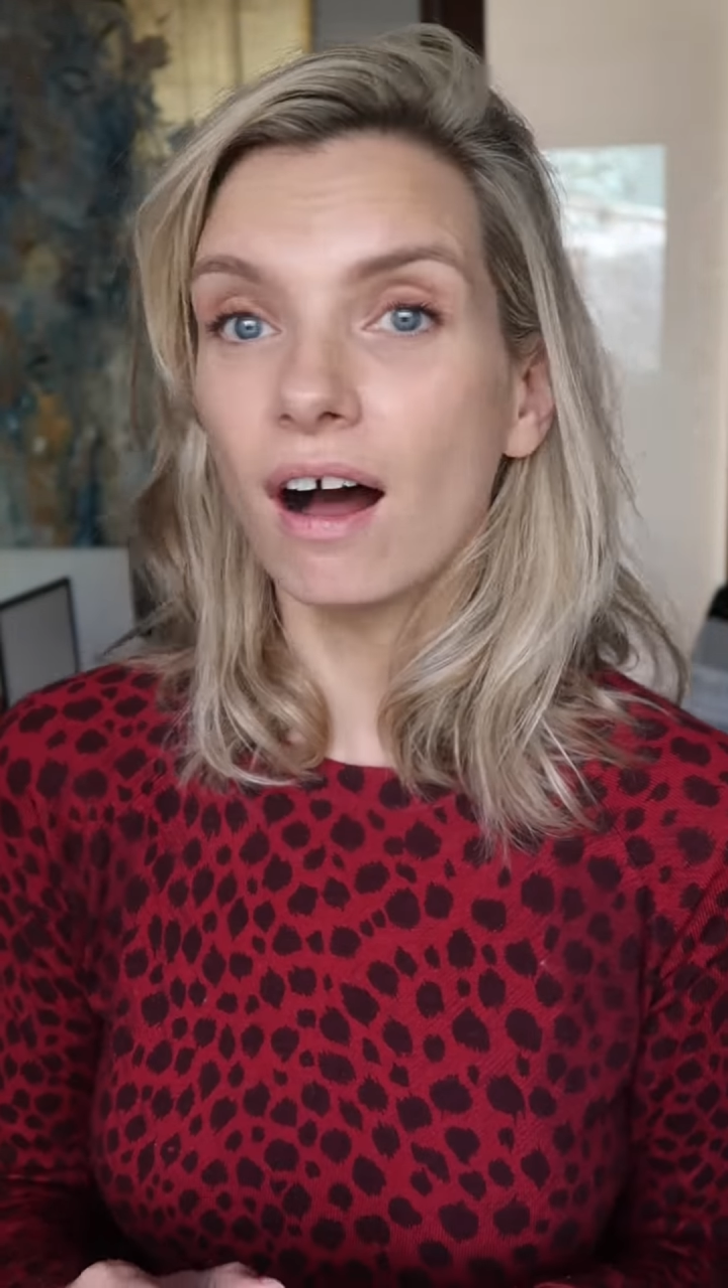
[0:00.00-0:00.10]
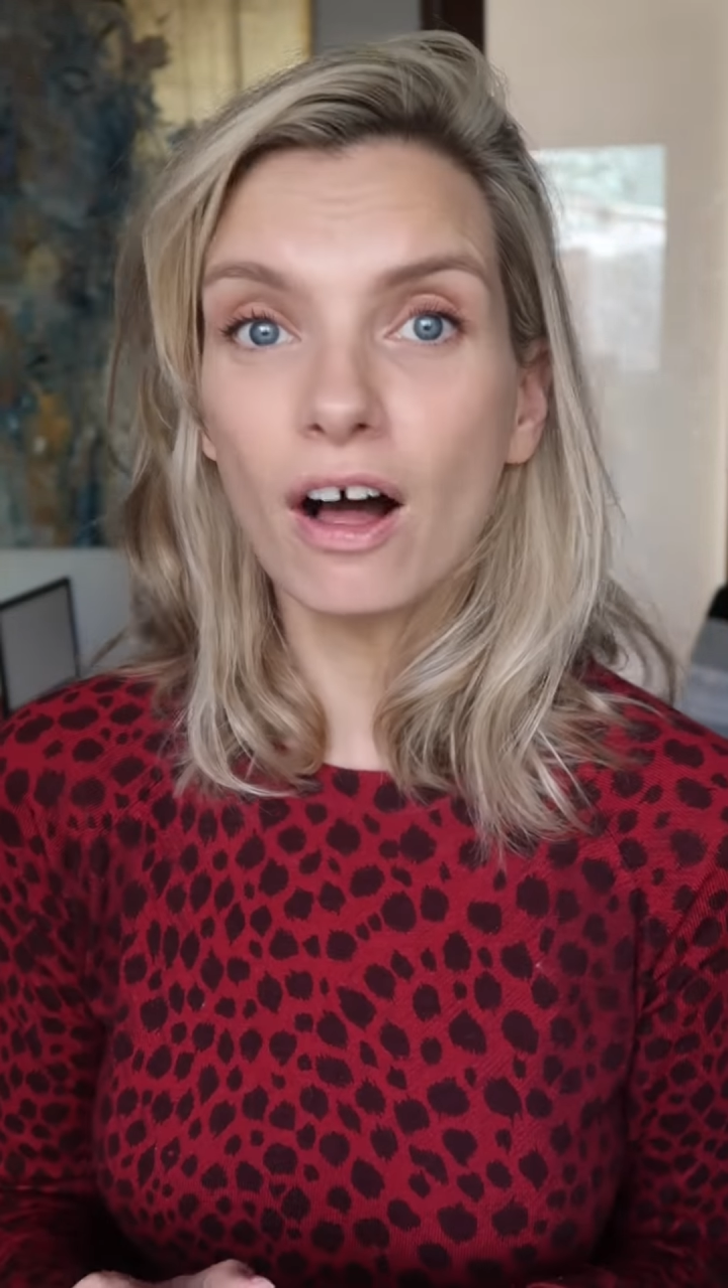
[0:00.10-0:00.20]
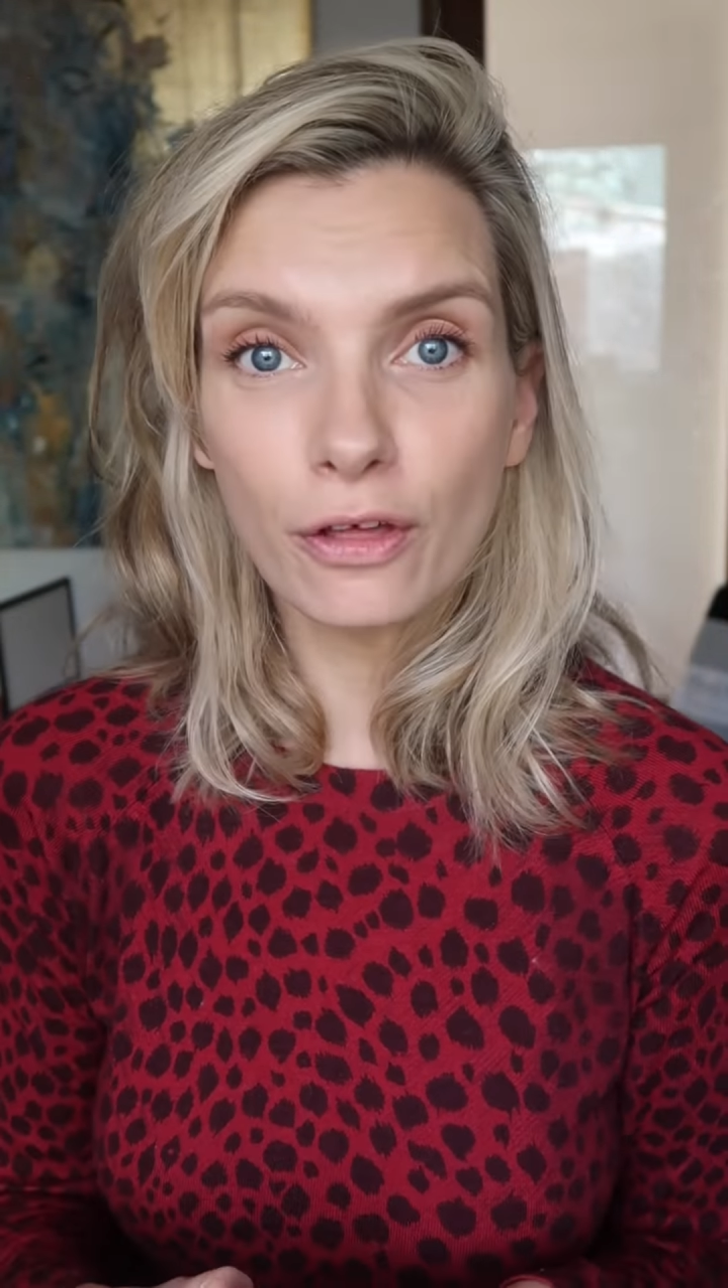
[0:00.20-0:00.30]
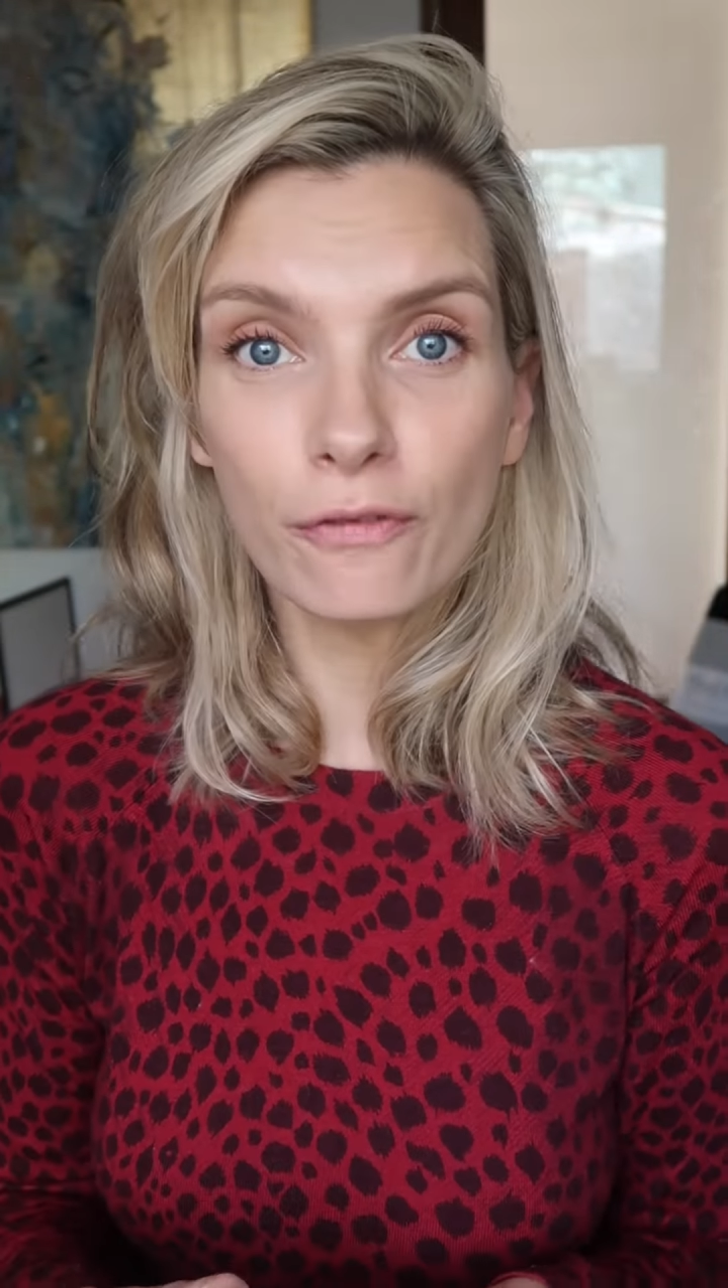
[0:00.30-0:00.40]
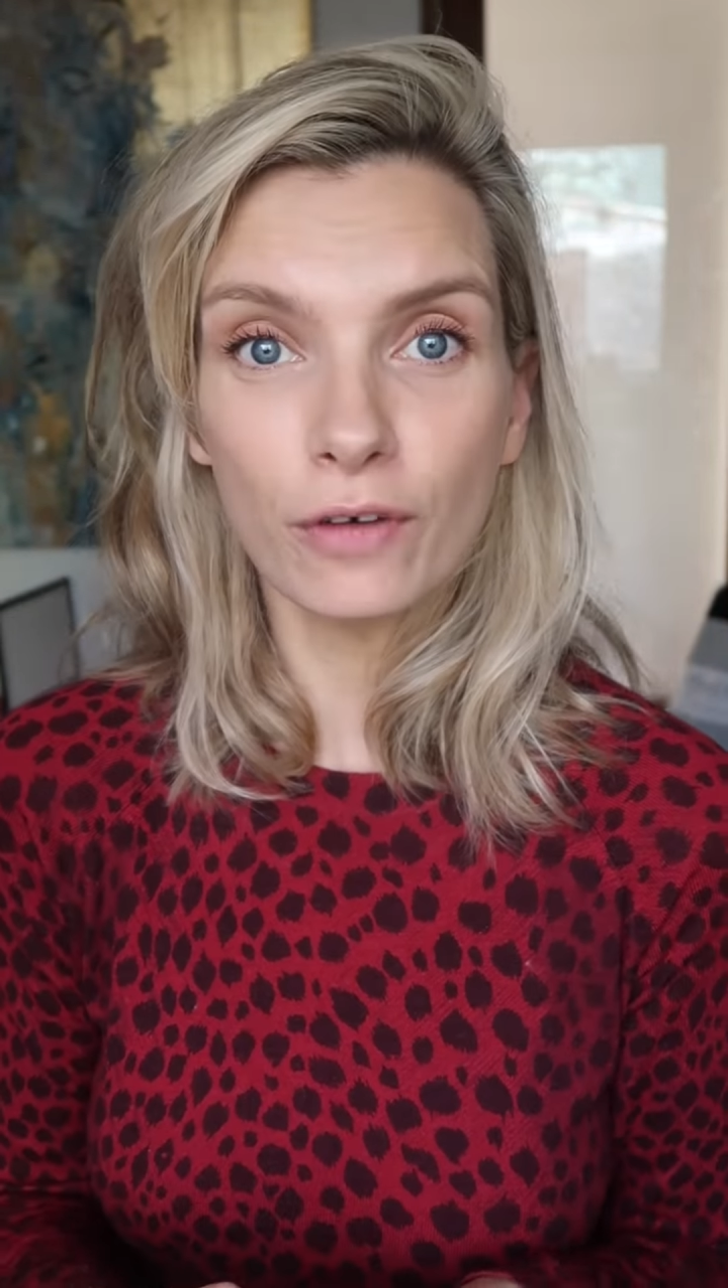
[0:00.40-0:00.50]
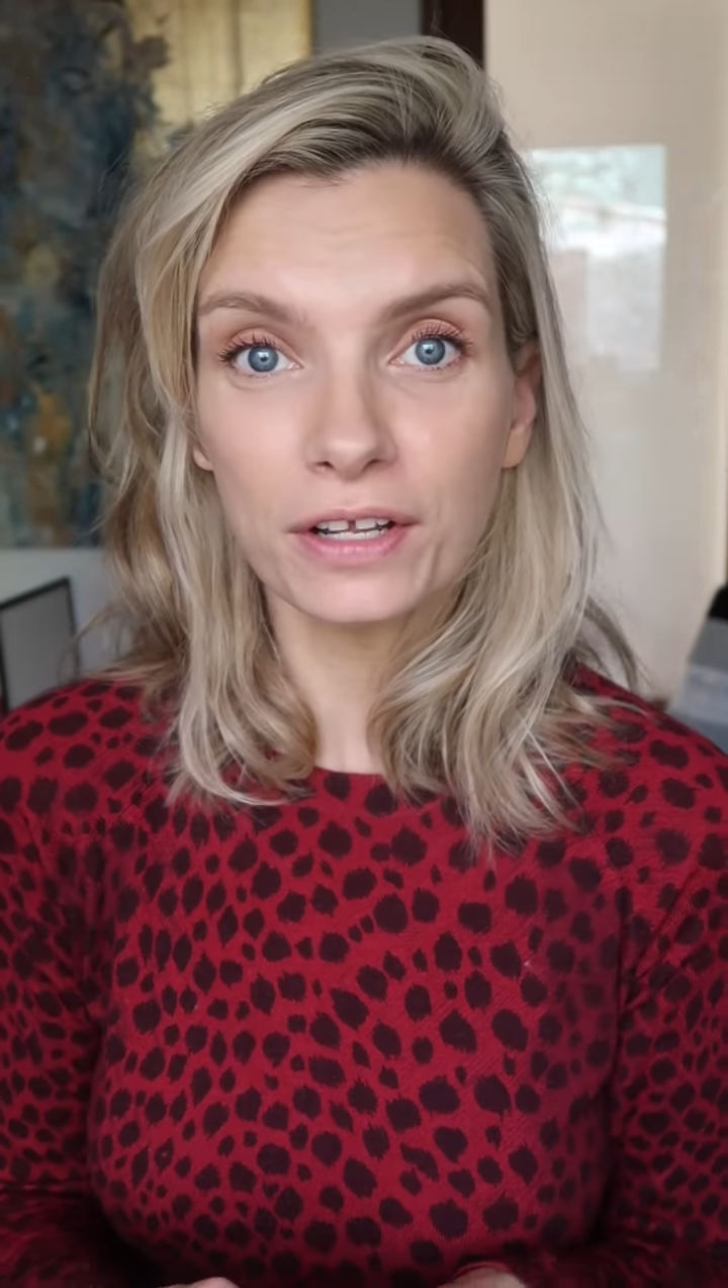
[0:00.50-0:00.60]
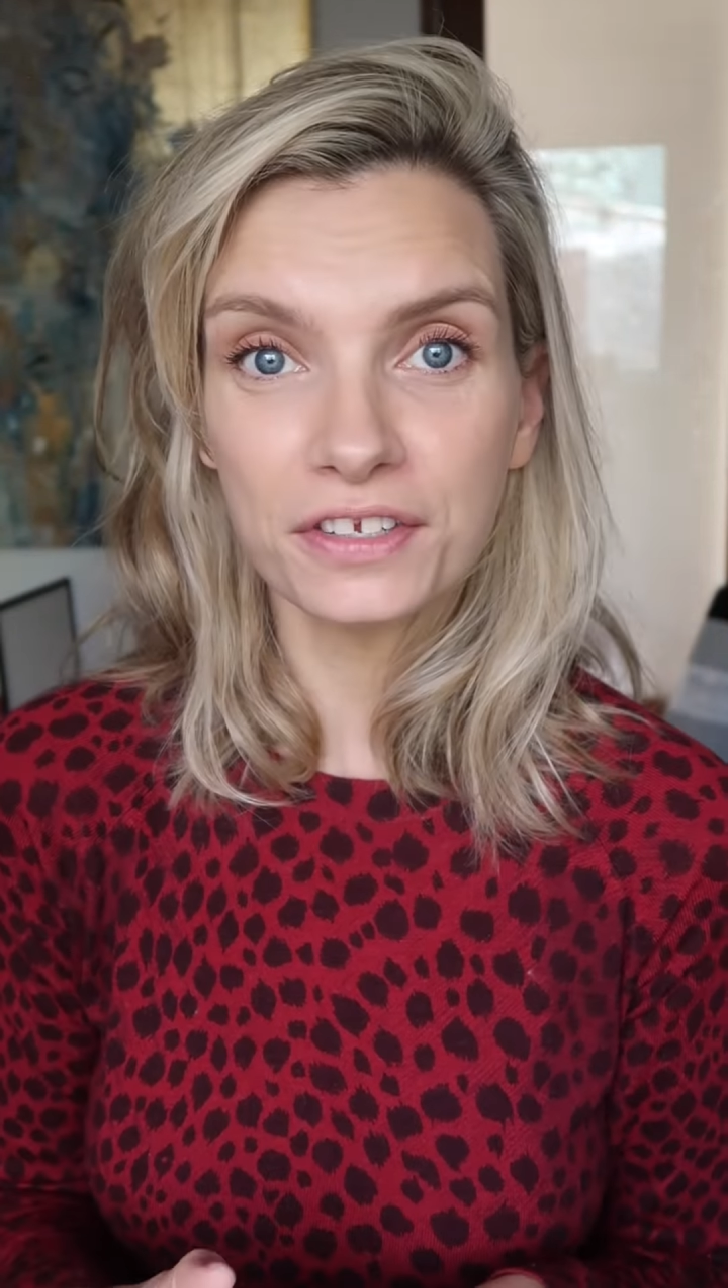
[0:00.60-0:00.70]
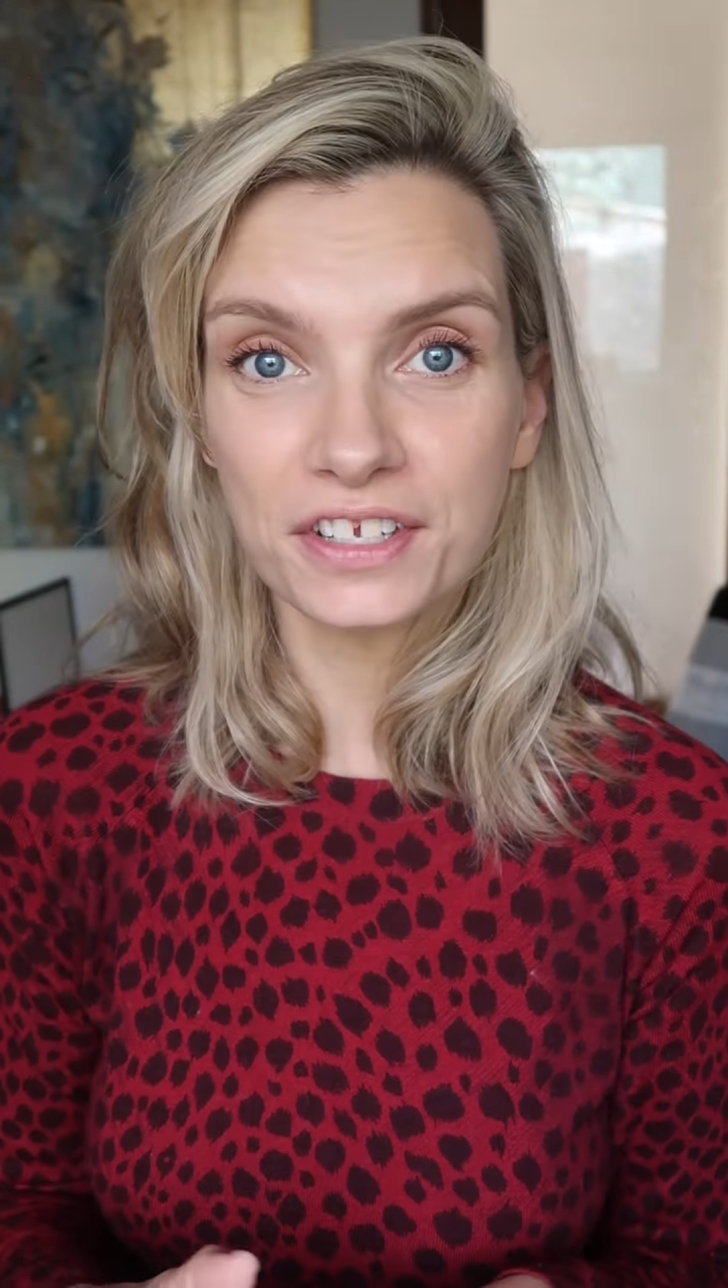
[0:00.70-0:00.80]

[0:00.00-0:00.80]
other fun